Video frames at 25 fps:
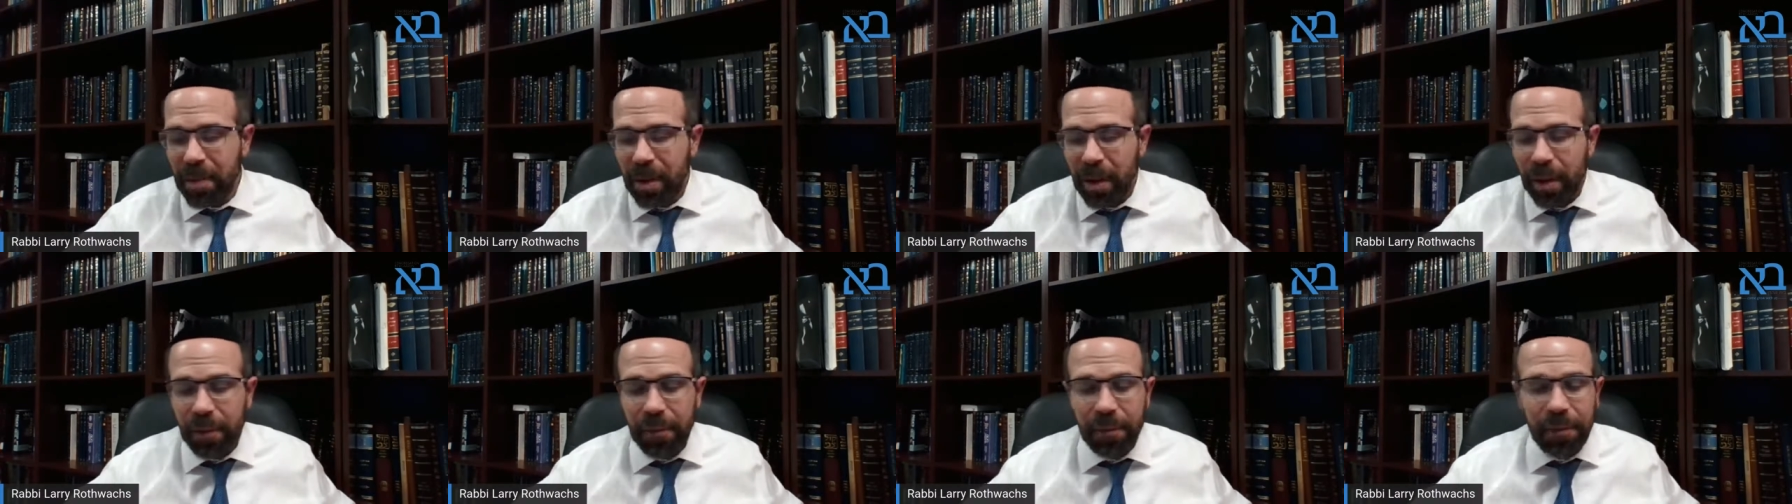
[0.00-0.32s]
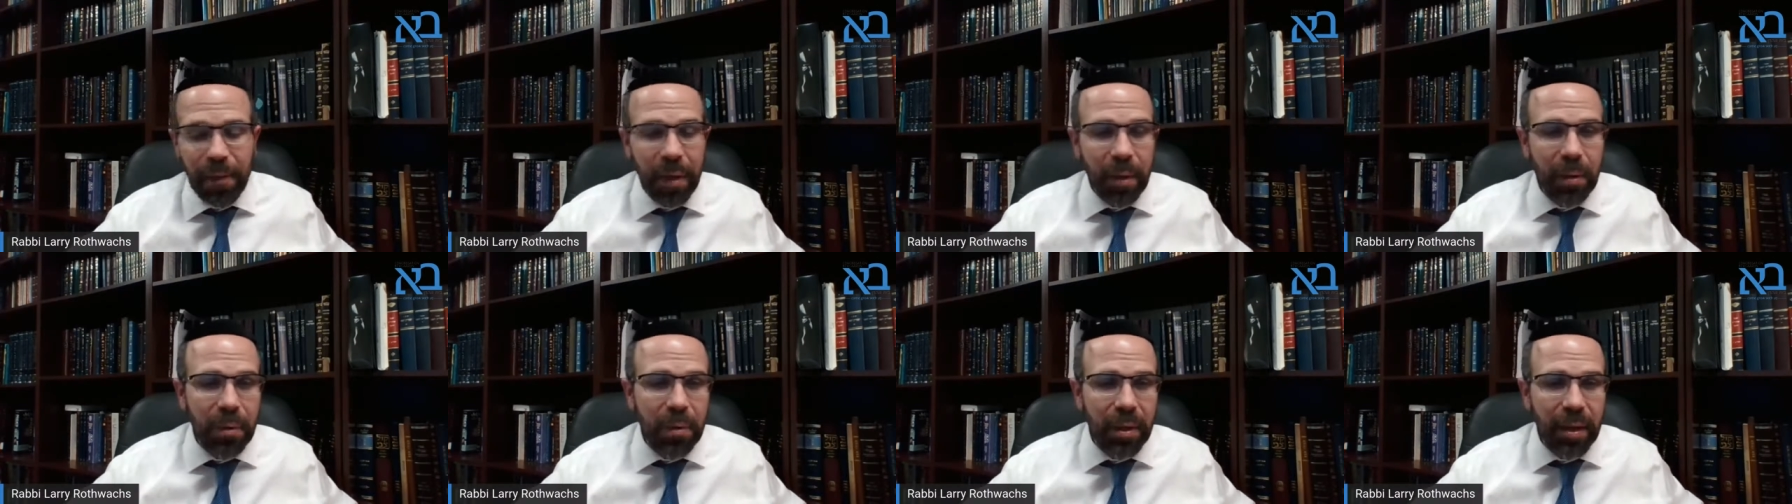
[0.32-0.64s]
of
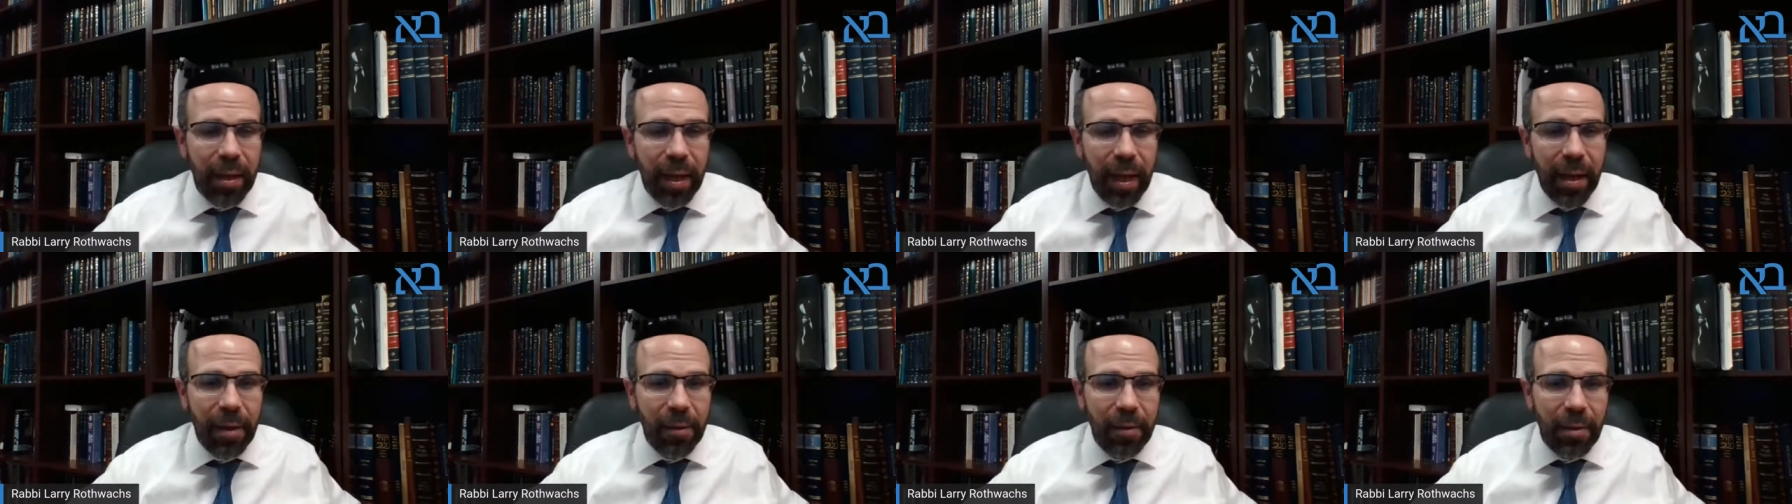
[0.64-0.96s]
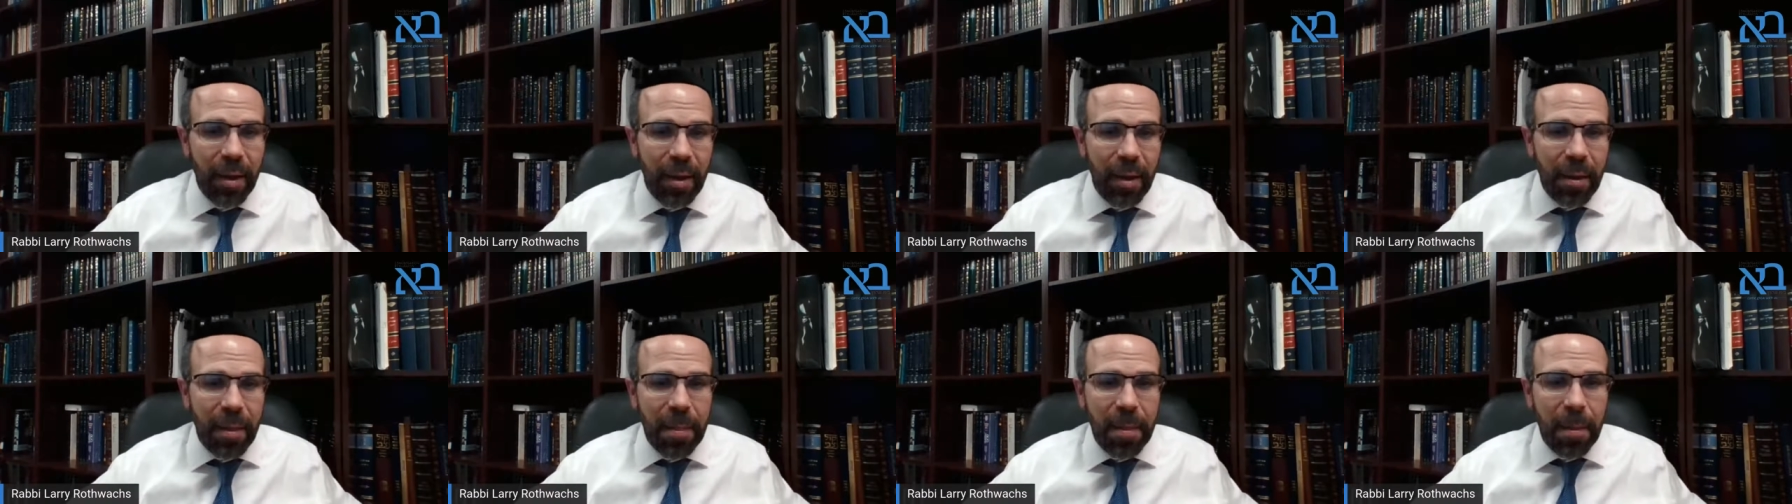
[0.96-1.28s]
figuring out
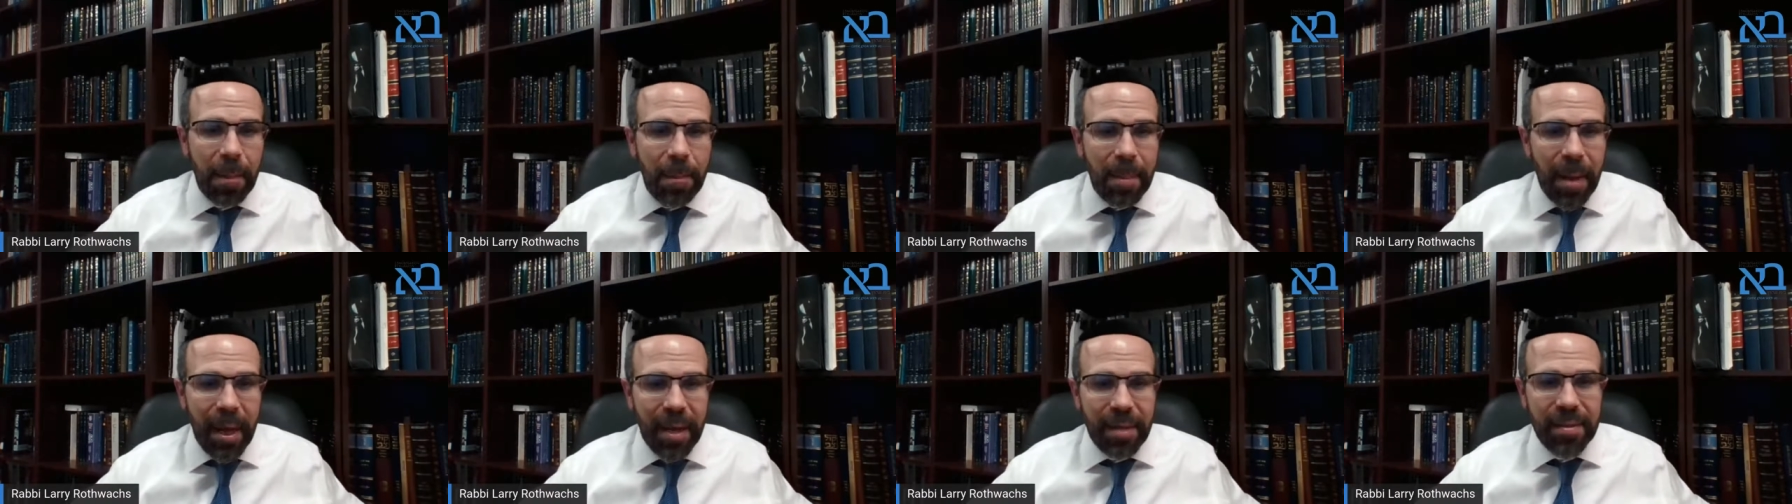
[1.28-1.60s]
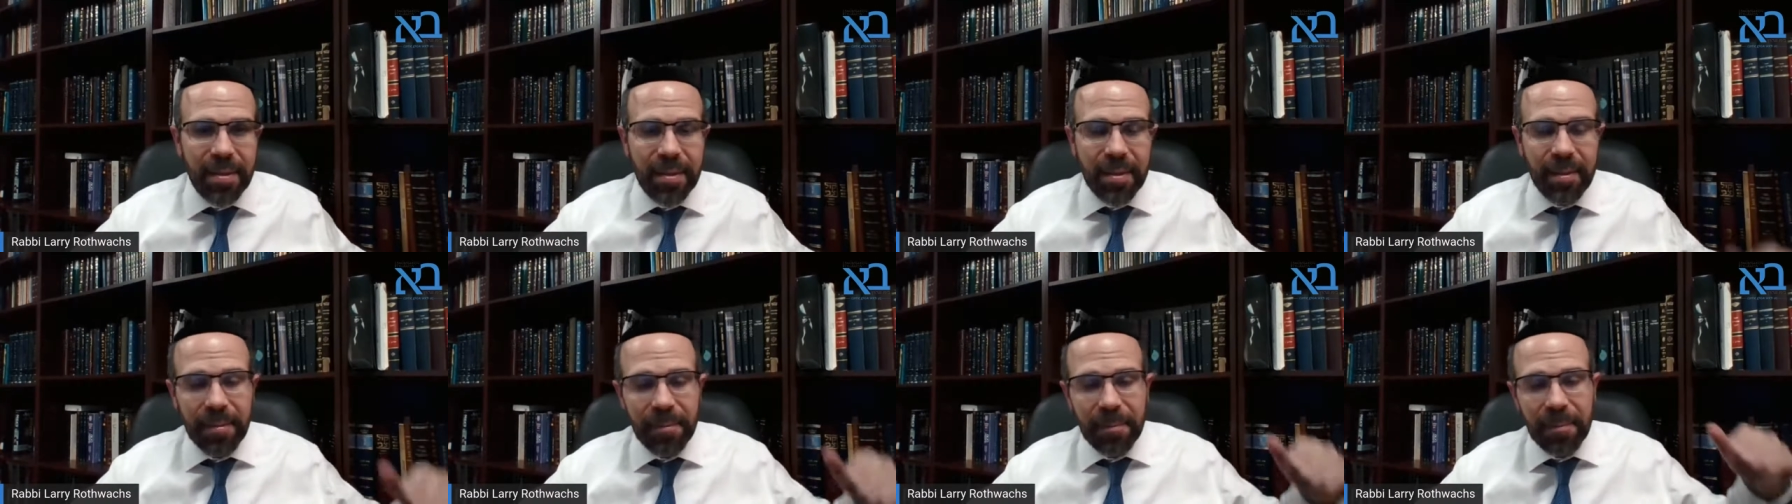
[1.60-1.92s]
the
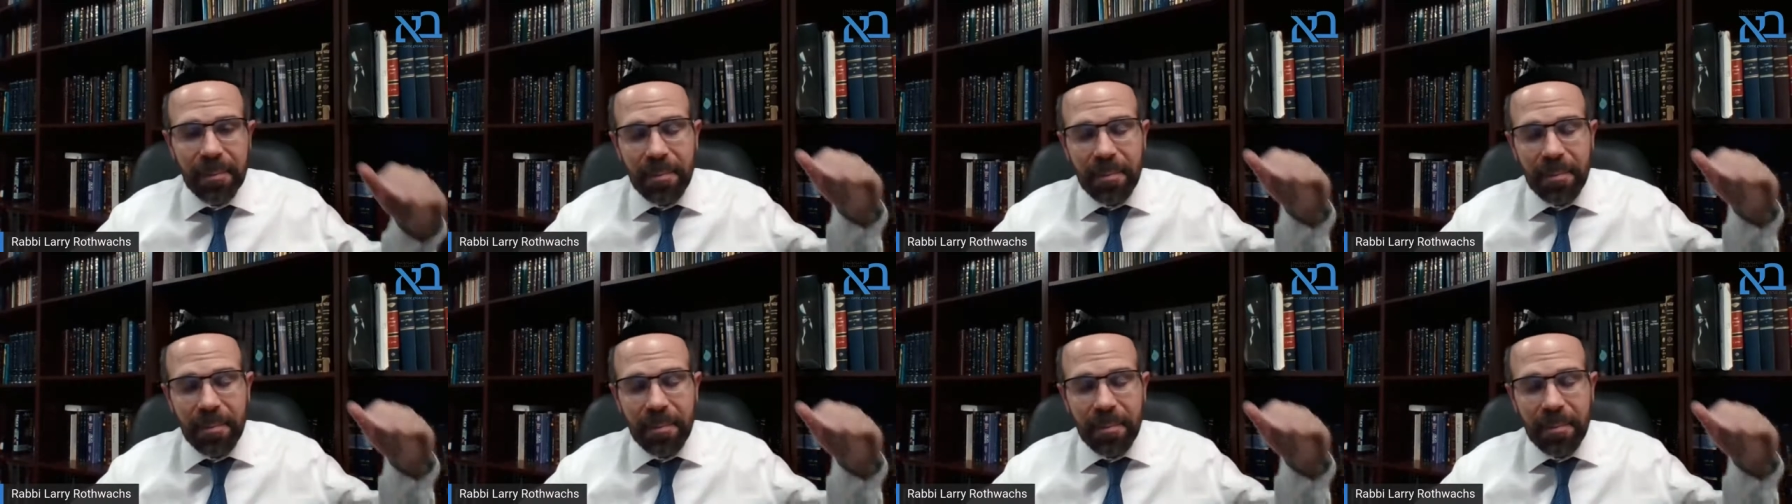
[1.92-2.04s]
best